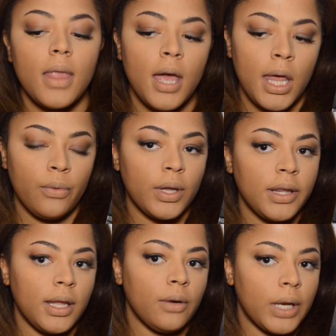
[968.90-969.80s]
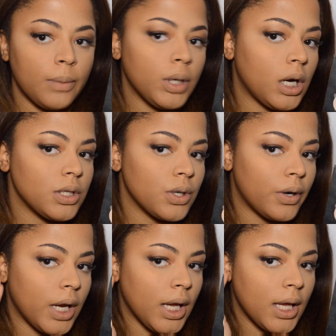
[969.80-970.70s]
And one thing when I'm
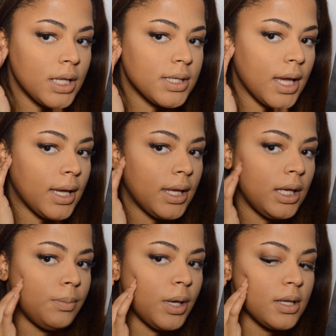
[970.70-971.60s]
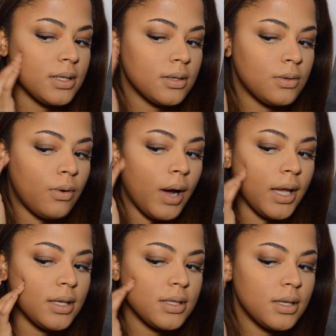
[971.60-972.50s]
contouring is I keep it
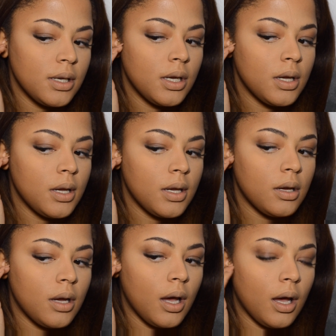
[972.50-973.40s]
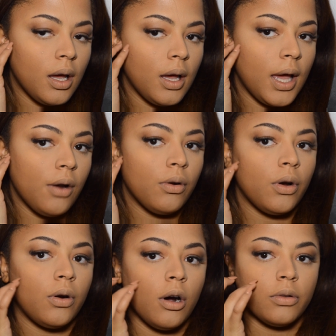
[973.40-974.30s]
quite, I don't
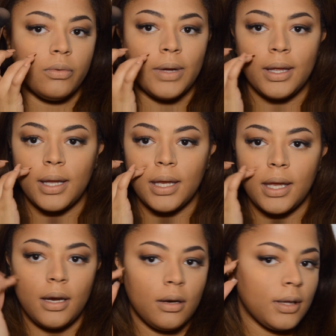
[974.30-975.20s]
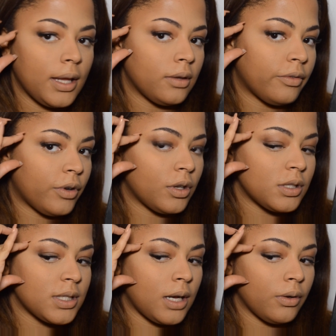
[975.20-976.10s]
go all the way like here. Like the
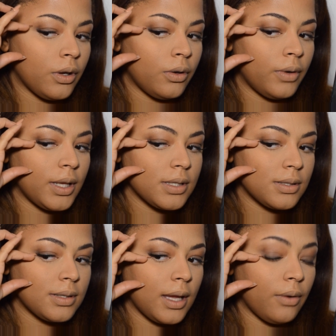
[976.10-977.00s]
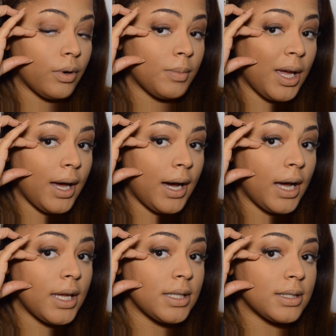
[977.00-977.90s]
furthest I'll go is like where my
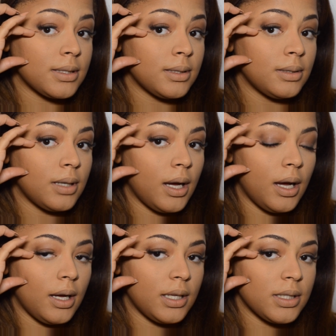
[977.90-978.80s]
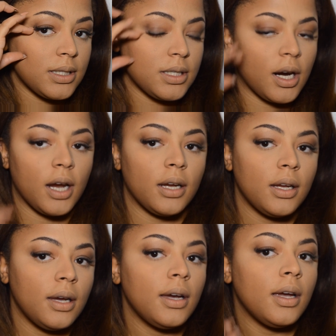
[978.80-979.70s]
eyes start.
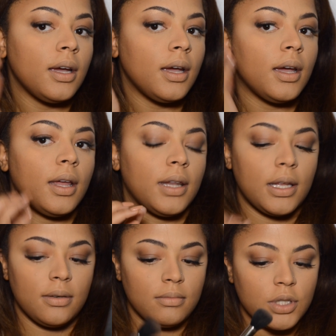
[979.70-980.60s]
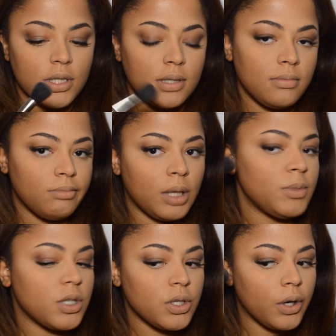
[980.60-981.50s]
And then just, let me
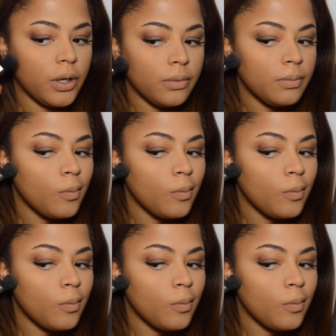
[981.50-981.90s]
just show you.